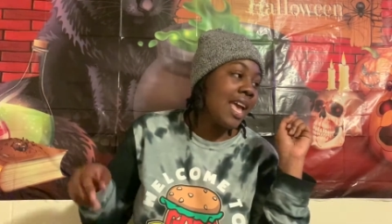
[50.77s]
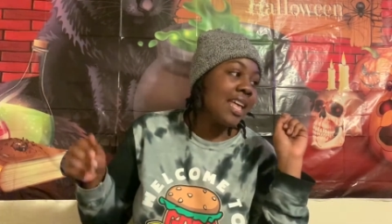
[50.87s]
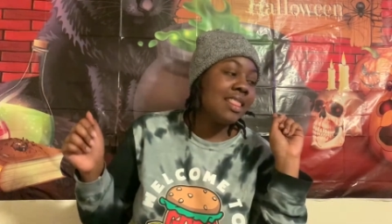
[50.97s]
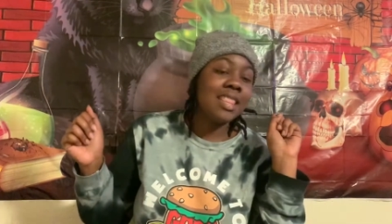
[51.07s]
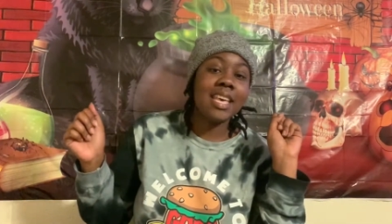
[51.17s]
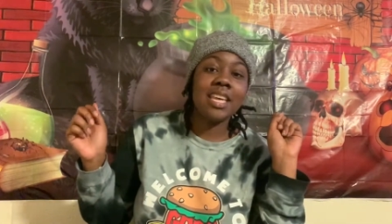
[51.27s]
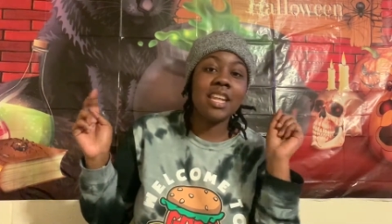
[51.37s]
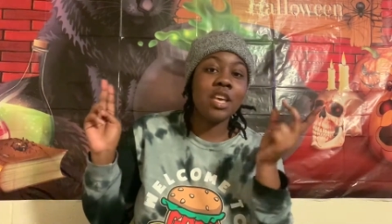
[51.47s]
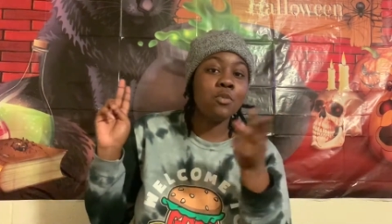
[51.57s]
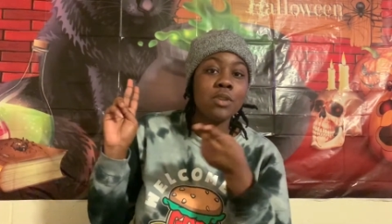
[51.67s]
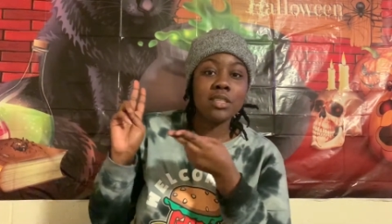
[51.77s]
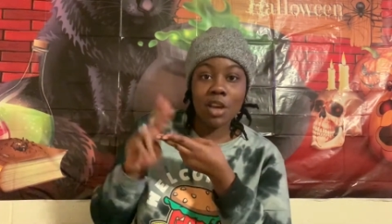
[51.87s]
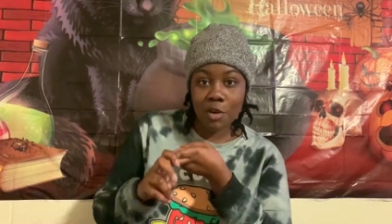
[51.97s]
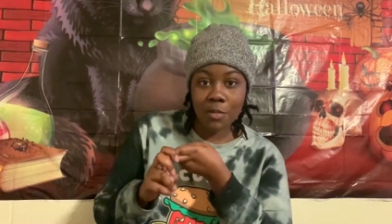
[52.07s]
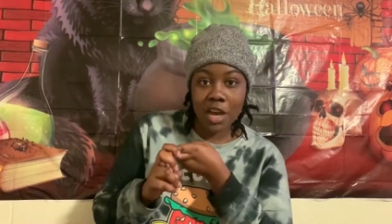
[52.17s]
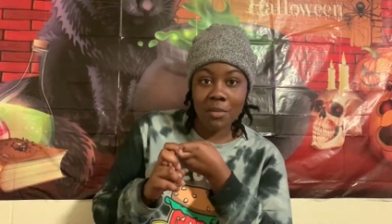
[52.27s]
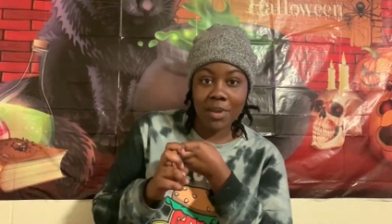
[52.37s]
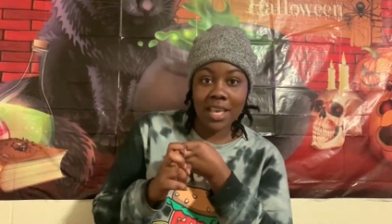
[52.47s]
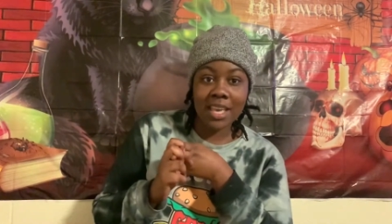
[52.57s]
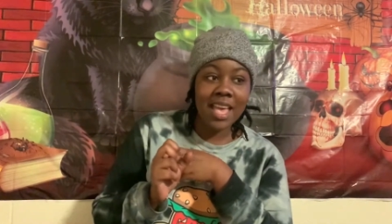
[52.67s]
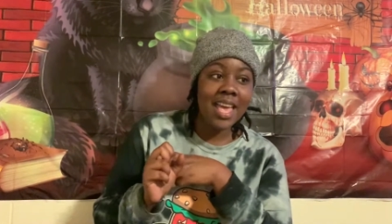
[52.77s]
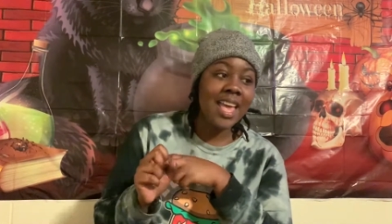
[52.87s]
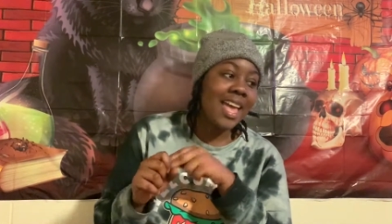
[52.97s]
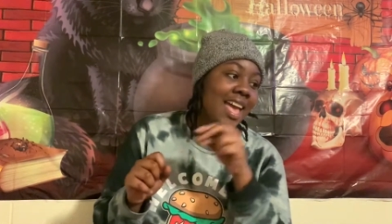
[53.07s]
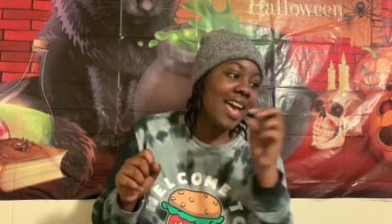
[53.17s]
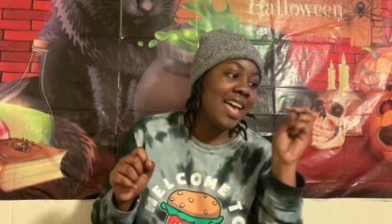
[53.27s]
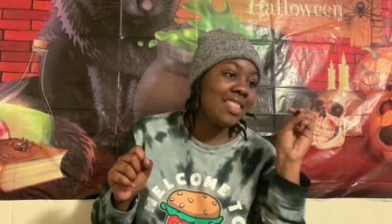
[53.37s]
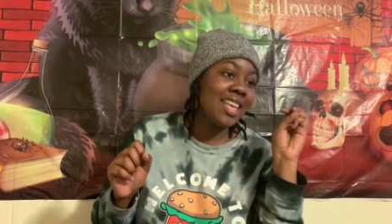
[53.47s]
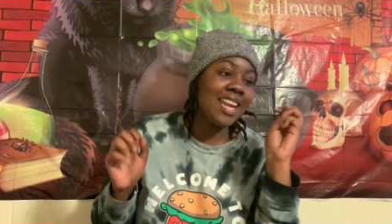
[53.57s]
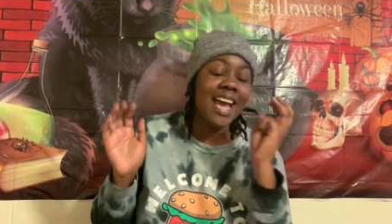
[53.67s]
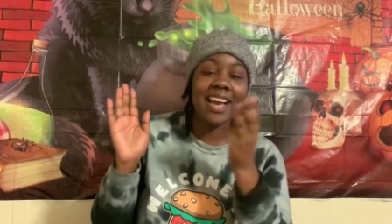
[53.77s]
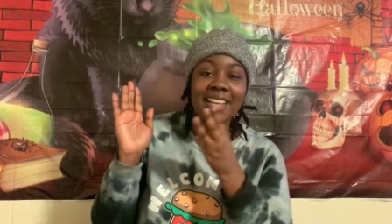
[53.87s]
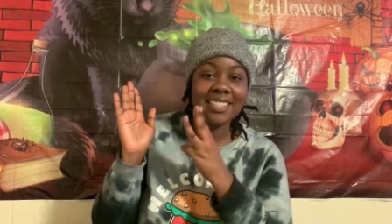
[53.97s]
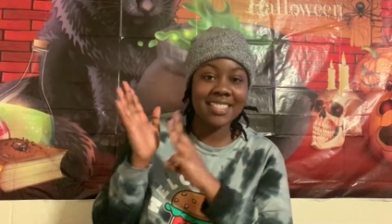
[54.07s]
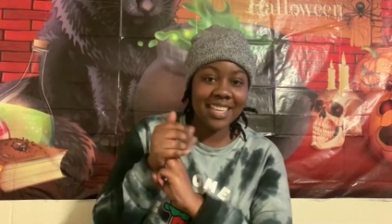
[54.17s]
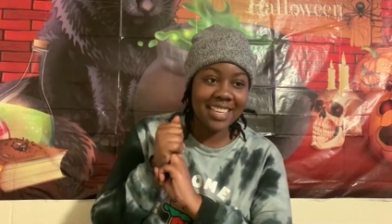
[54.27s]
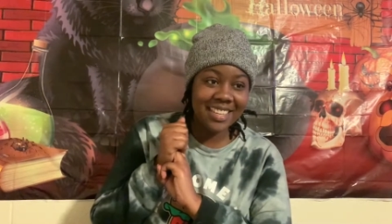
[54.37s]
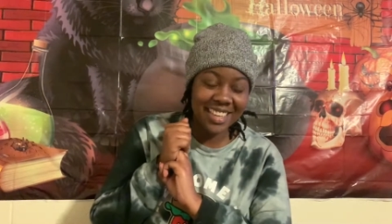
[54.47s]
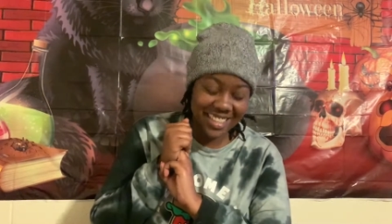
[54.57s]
and then it was homecoming, and then I got sick,